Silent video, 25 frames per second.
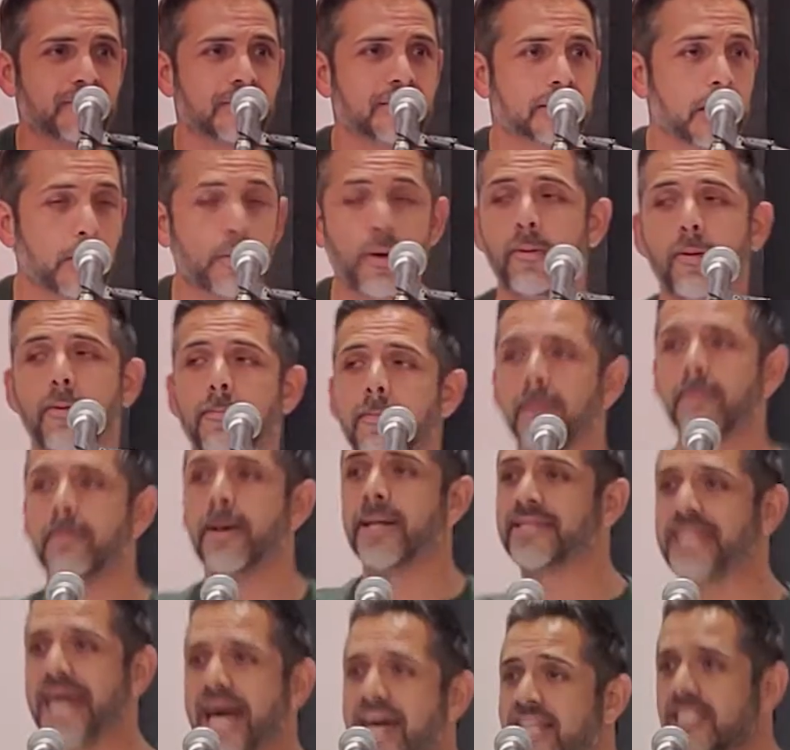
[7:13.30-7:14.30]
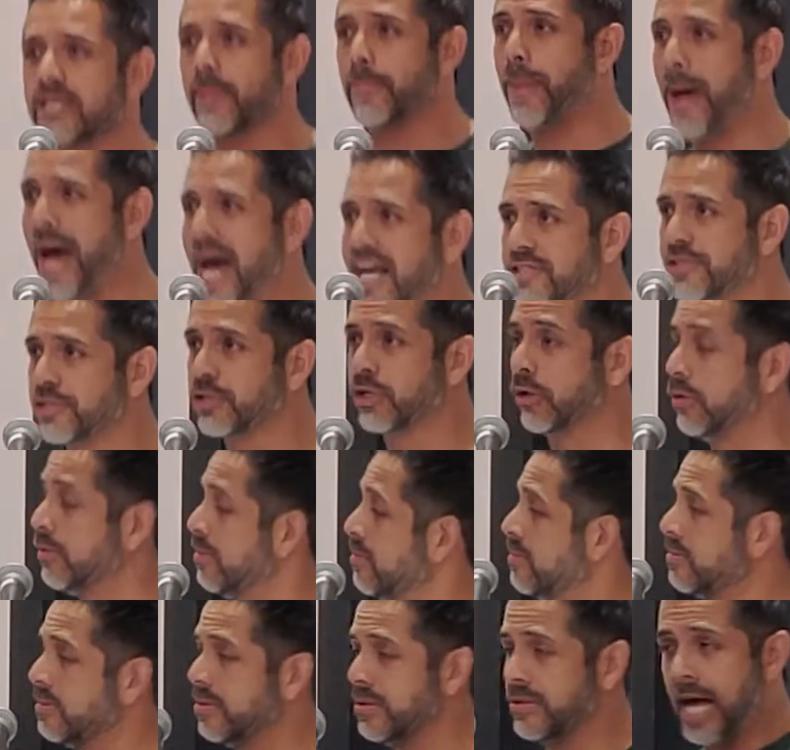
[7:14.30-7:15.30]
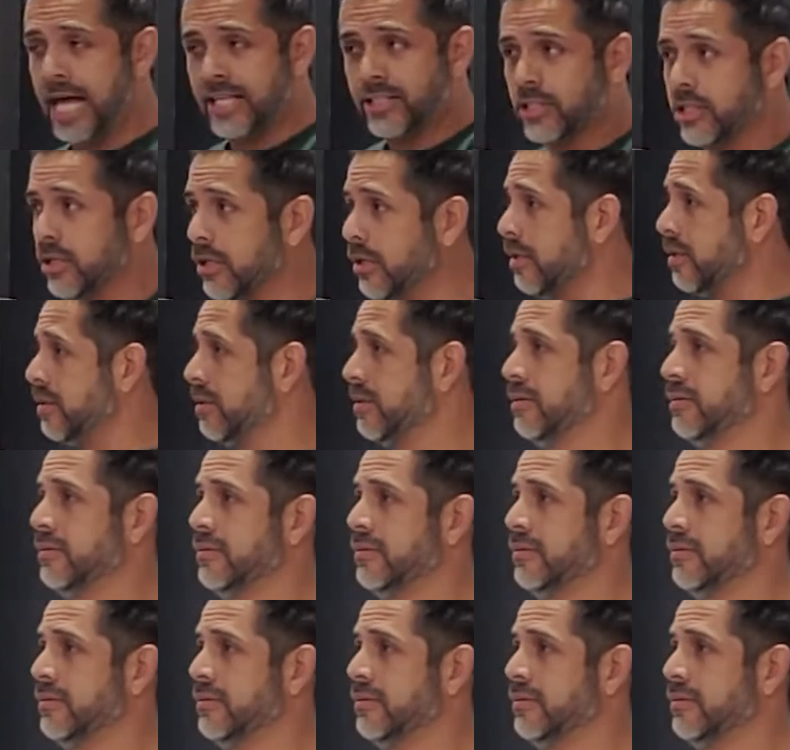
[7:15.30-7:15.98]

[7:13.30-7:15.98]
Say, well, my daddy's a pastor. That's good.